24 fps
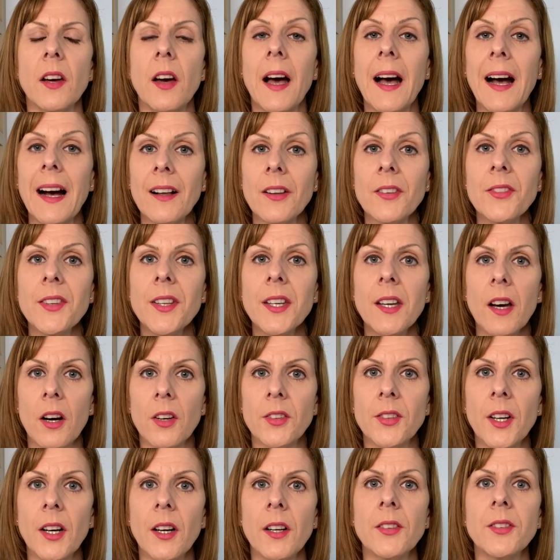a healthy
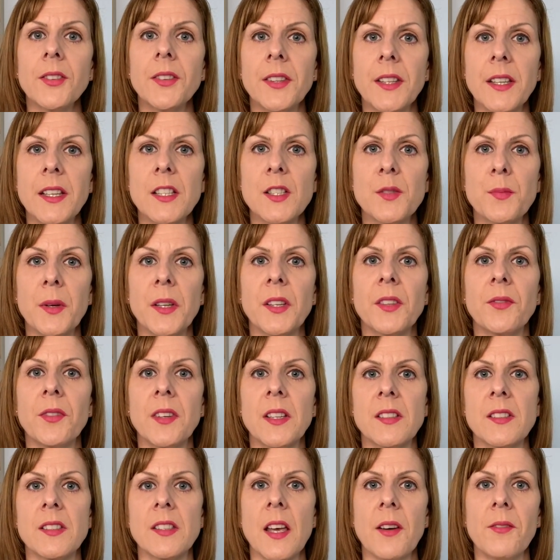adult needs
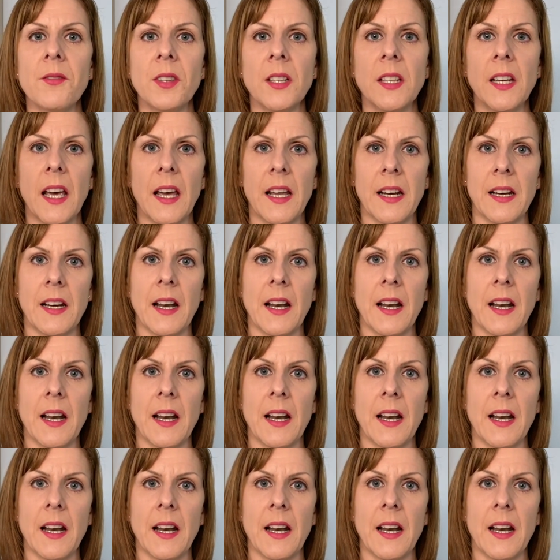between seven and